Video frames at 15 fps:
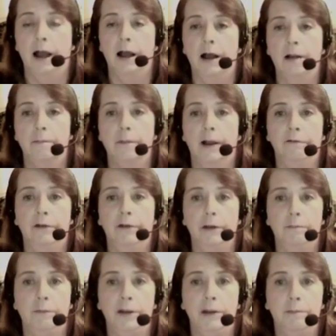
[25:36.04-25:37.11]
I've
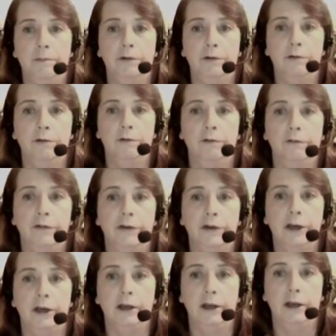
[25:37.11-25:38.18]
had people who've
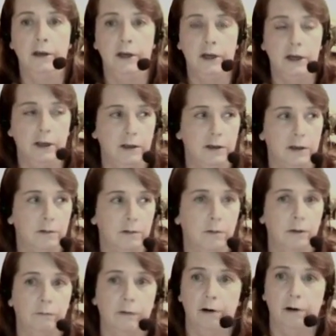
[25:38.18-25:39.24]
seen Indians
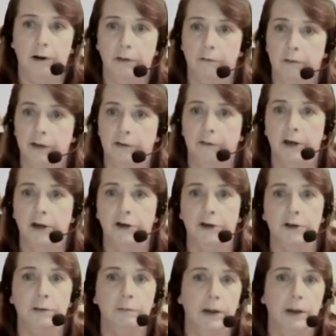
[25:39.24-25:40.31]
when we were on the reservation,
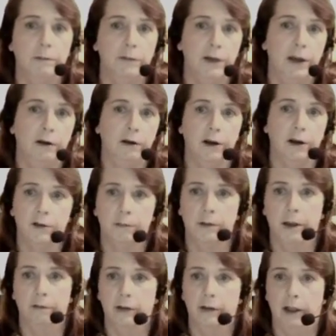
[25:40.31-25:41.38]
sometimes down here, because we've
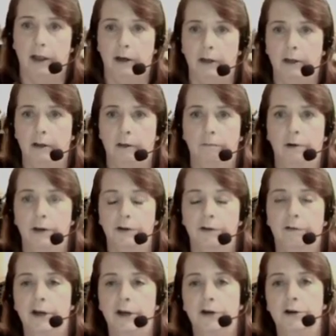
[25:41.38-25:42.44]
got a lot of little
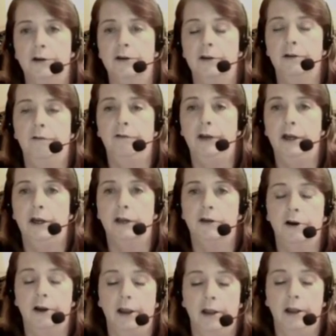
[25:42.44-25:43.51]
reservations in the Phoenix
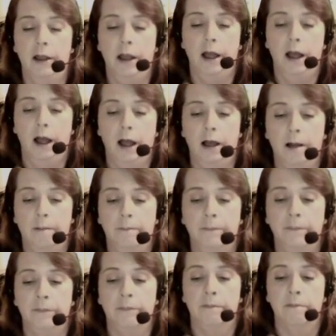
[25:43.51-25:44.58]
area,
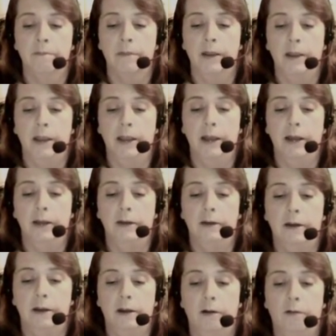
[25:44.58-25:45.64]

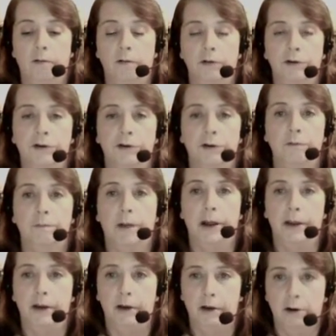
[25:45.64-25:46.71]
and also
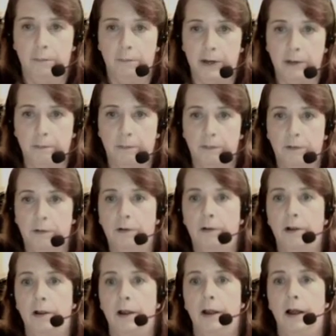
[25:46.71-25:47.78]
pioneer
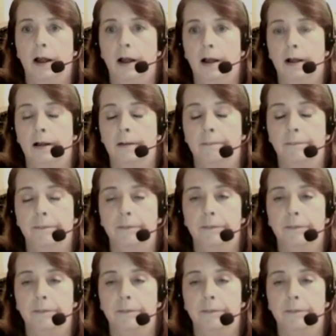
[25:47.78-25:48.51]
people, what